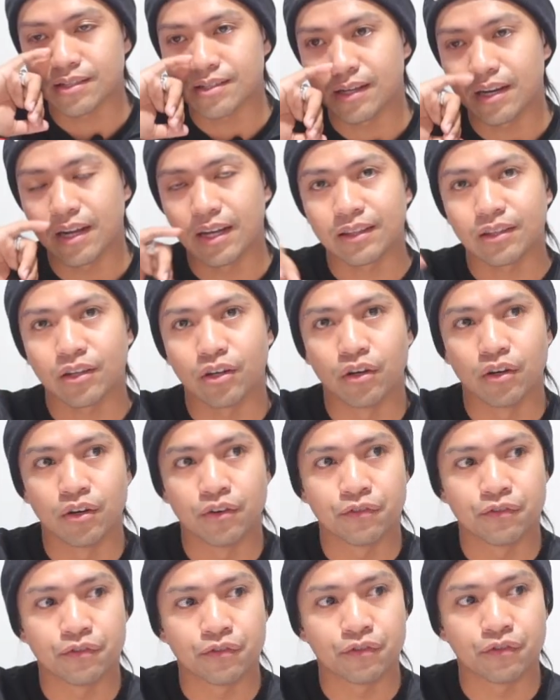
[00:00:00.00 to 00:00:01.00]
has a lot
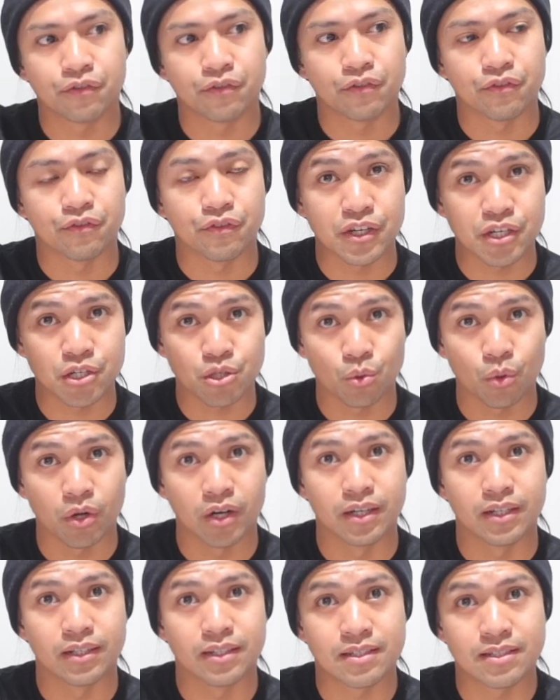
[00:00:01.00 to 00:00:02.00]
of
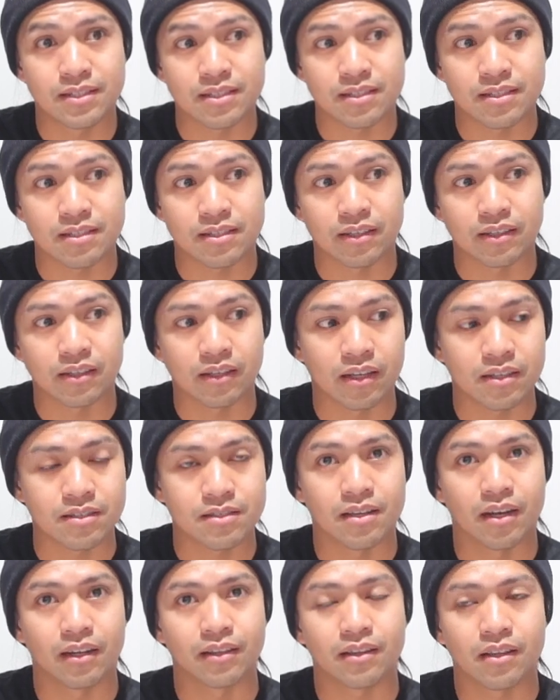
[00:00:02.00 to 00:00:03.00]
visuals. It's
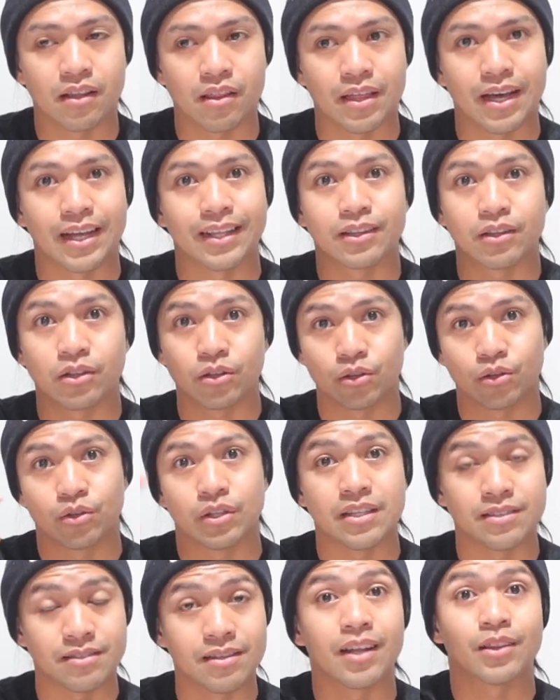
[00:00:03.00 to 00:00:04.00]
not
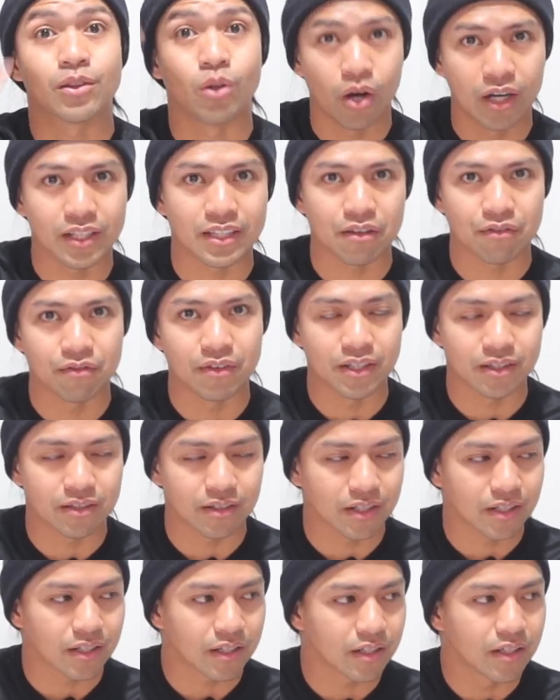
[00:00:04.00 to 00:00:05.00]
talkative,
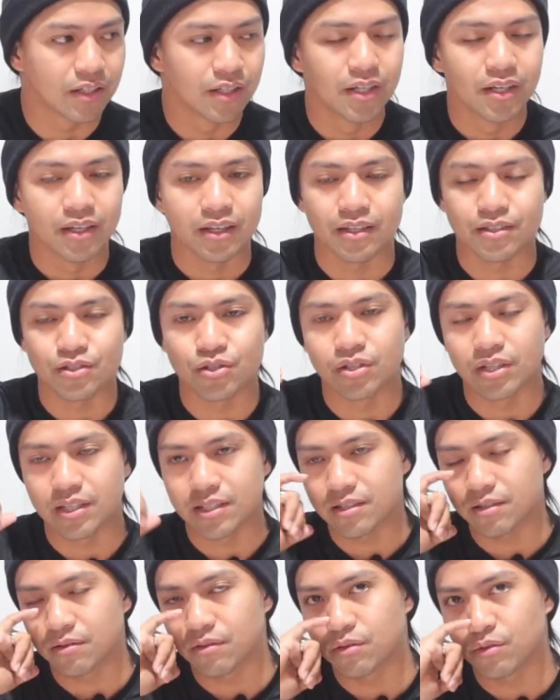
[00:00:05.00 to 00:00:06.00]
literally. It's
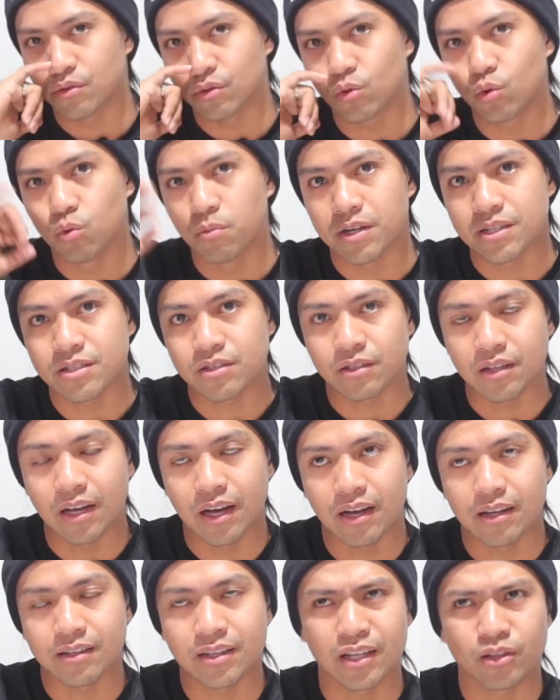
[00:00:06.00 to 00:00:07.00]
just too much,
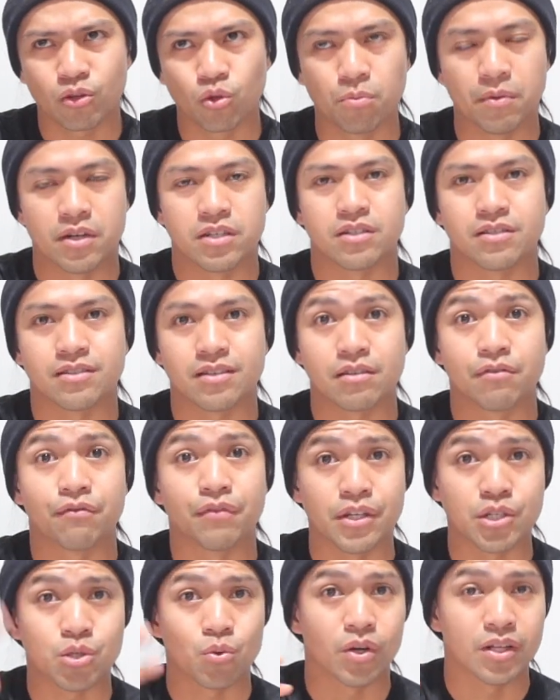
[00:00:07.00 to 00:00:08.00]
not too much. It's just
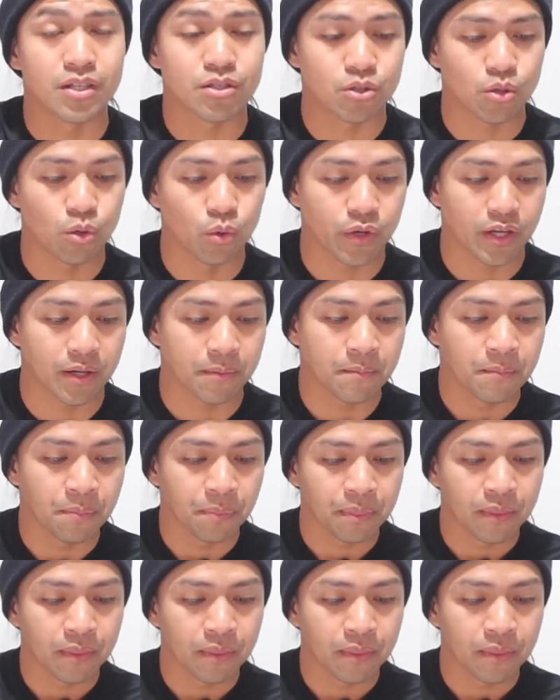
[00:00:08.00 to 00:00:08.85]
visuals showing